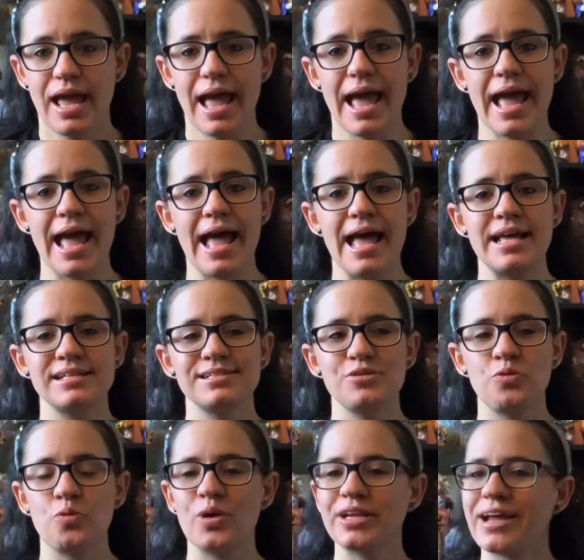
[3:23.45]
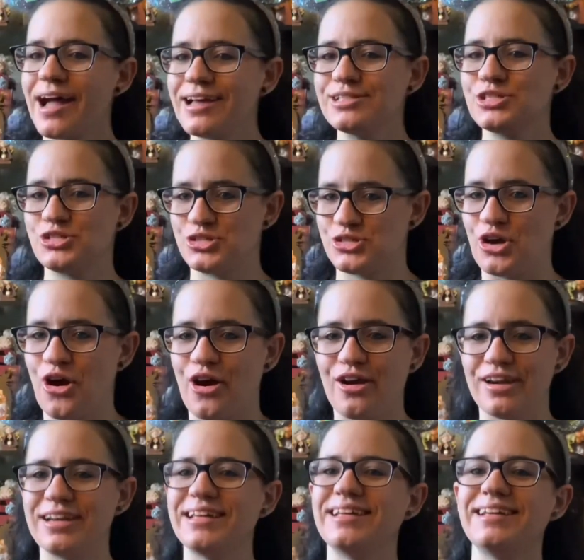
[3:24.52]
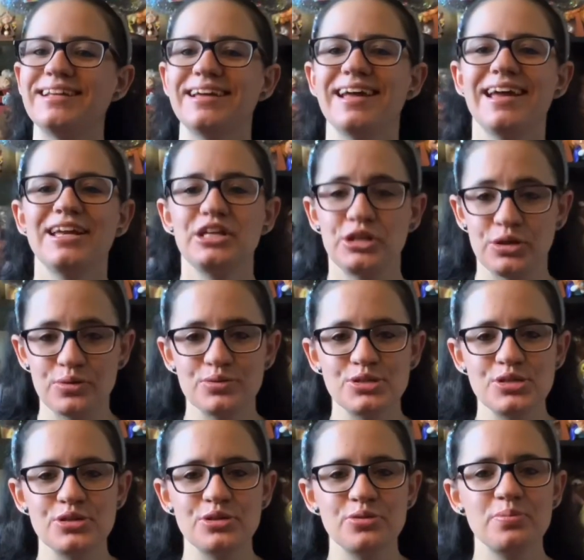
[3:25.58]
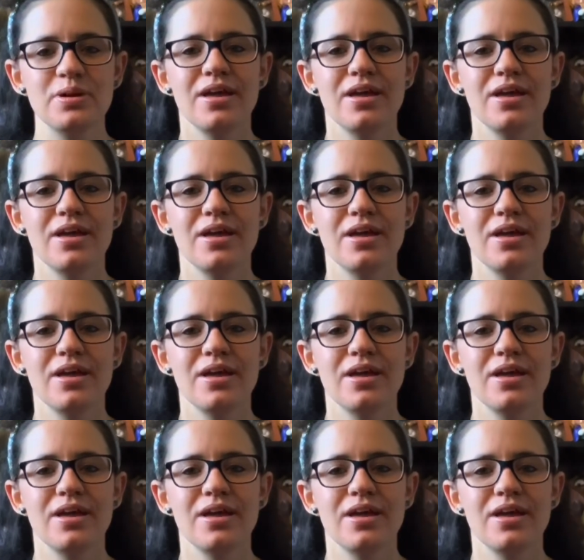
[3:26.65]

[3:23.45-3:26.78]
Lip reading: And when I started YouTube,